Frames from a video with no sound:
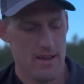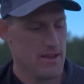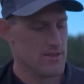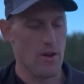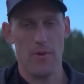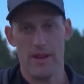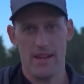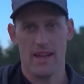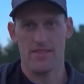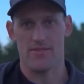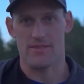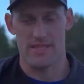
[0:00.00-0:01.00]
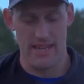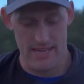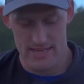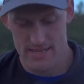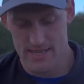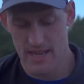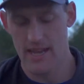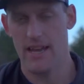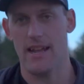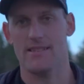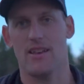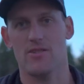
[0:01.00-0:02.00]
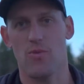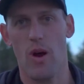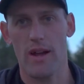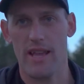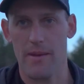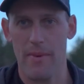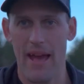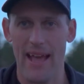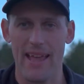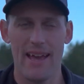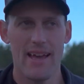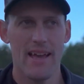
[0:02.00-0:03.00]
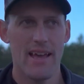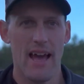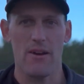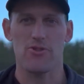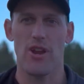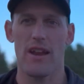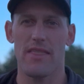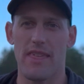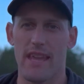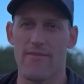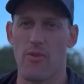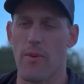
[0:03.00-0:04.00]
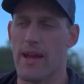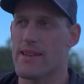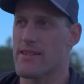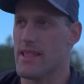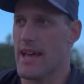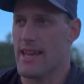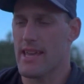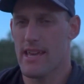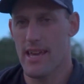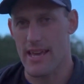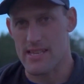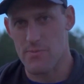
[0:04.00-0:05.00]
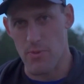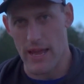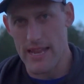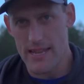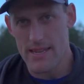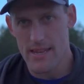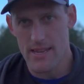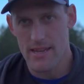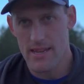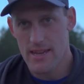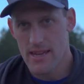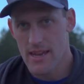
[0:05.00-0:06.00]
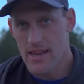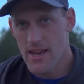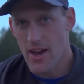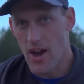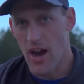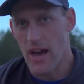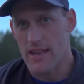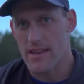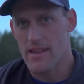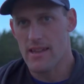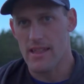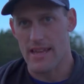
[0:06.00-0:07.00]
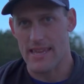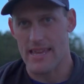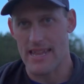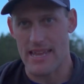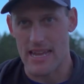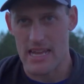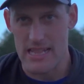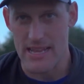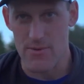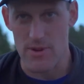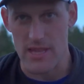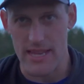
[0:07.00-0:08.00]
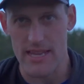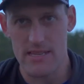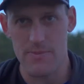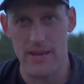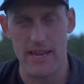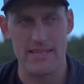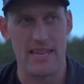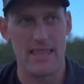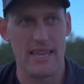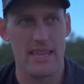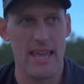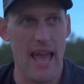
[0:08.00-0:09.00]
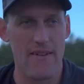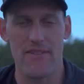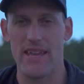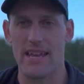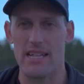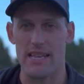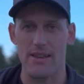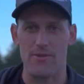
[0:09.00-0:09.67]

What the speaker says: So I went and got those discs. As I was walking back, I was trying to think of a way to like explain it on like getting a clean release, because I think having a clean